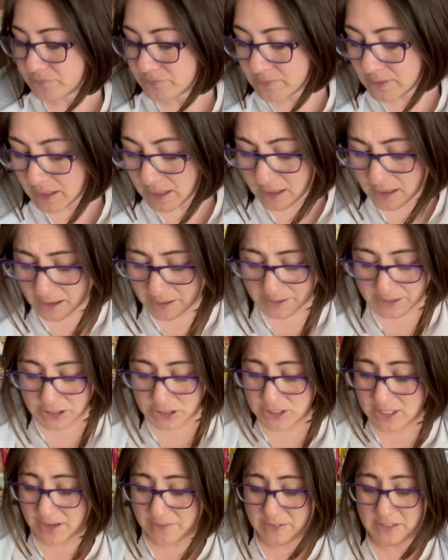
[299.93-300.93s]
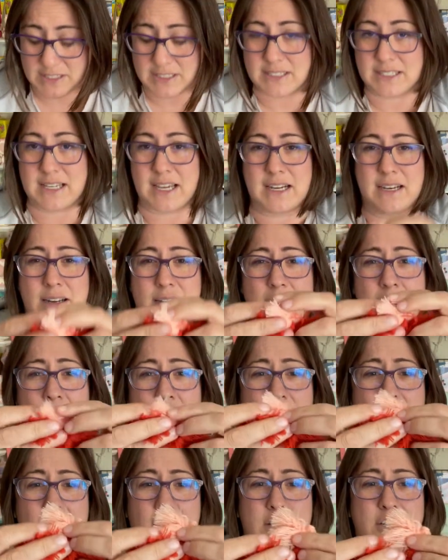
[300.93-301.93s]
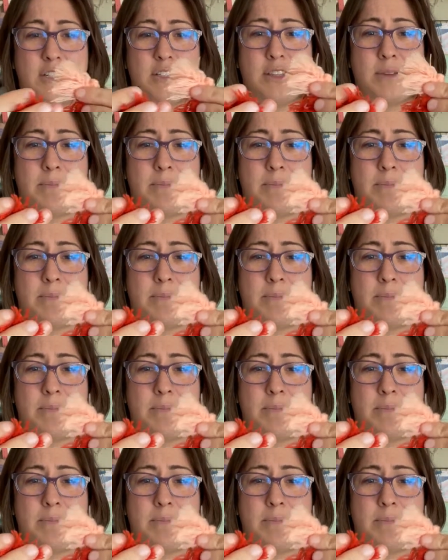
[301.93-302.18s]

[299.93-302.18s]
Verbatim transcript: I just haven't decided, I took